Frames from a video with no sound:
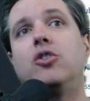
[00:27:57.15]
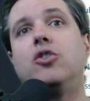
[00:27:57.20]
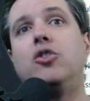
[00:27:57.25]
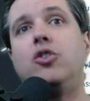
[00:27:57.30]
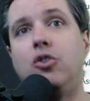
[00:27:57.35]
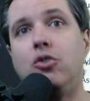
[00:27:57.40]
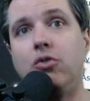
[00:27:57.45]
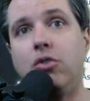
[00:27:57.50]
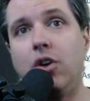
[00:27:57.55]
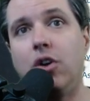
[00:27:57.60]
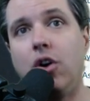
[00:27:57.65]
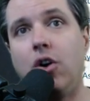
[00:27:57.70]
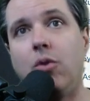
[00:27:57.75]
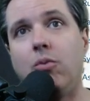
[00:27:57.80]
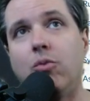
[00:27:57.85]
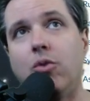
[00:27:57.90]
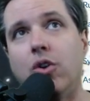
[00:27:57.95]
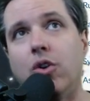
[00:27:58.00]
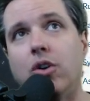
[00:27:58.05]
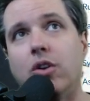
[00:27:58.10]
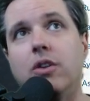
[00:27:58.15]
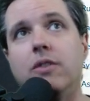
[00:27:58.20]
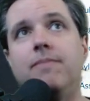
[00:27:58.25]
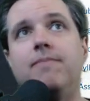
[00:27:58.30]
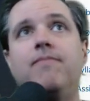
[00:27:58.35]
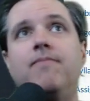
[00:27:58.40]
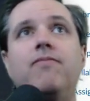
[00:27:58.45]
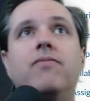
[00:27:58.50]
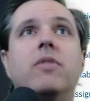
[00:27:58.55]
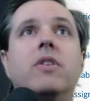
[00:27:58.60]
do the homework.
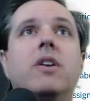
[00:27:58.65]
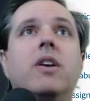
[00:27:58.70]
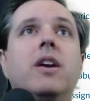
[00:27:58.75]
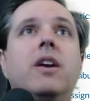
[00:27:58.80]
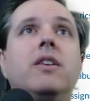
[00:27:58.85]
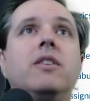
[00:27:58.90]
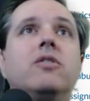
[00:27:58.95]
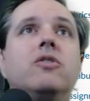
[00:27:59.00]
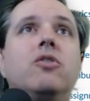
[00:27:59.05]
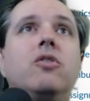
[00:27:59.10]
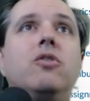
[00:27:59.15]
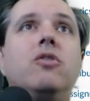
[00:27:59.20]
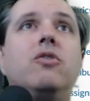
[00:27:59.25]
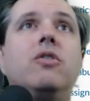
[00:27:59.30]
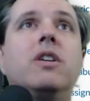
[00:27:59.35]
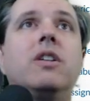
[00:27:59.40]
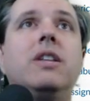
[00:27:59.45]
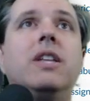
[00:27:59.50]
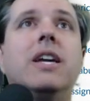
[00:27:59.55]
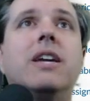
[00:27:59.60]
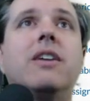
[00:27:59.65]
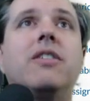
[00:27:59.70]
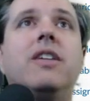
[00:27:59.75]
Okay, so you'd click